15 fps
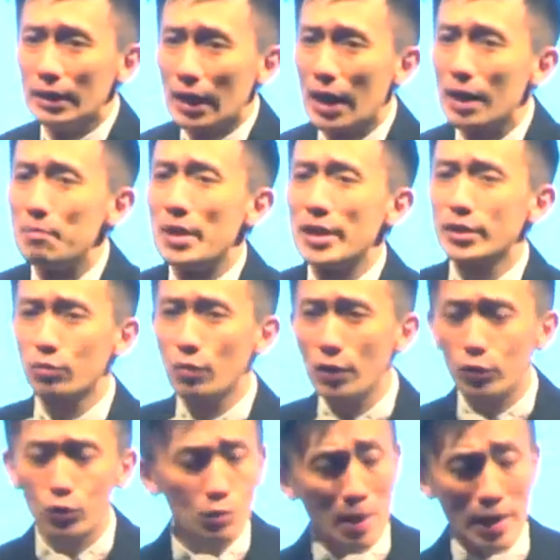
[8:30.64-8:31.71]
I might as well
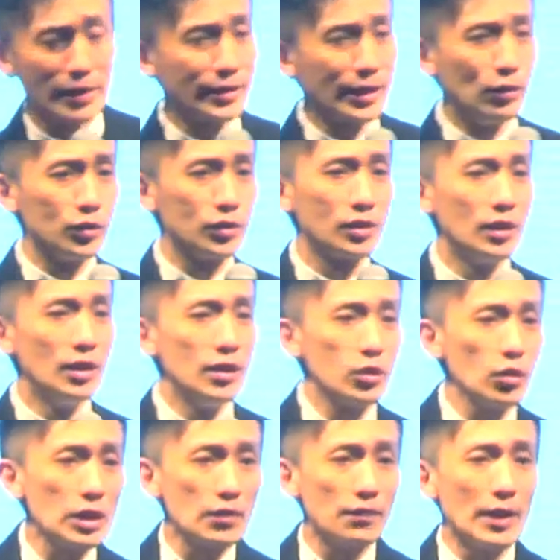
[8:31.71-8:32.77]
do my sales.
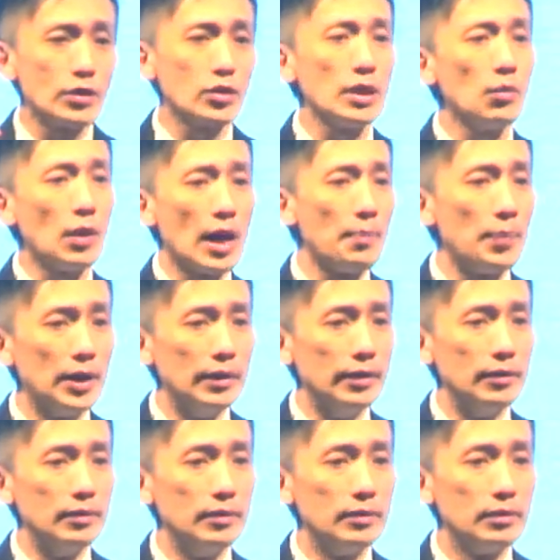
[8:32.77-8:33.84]
So eventually what
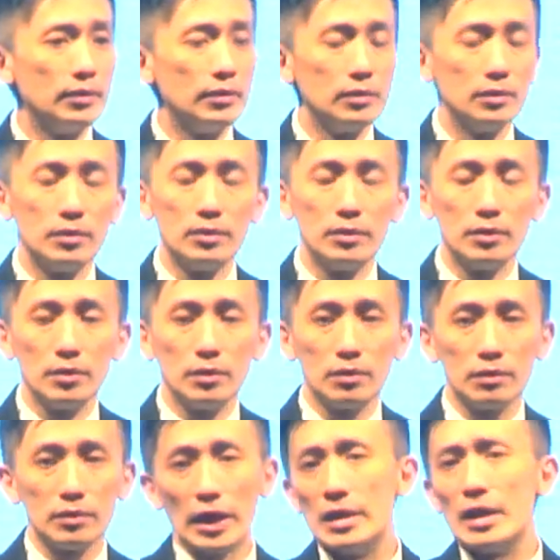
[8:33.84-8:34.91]
happened?
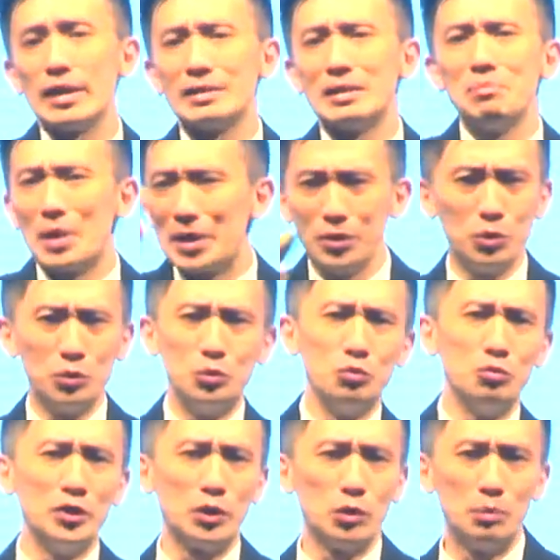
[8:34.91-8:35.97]
Then I think better don't do
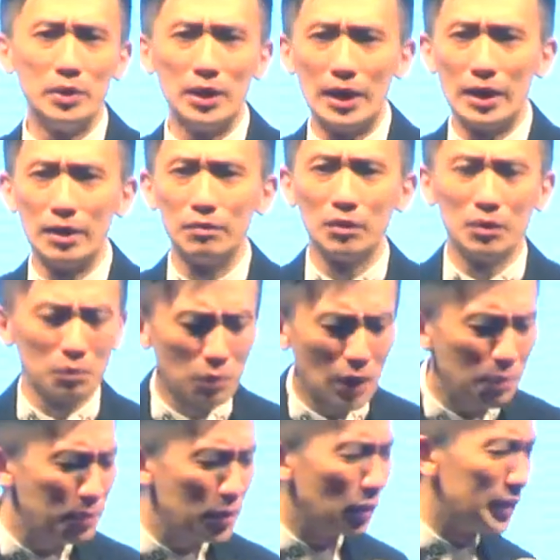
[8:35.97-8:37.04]
recruitment.
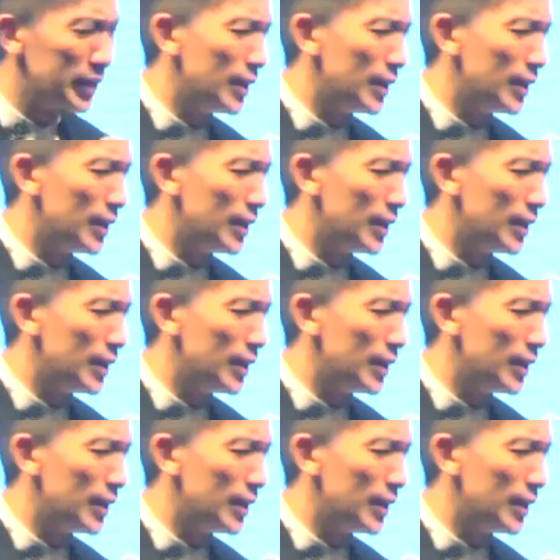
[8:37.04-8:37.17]
Why build a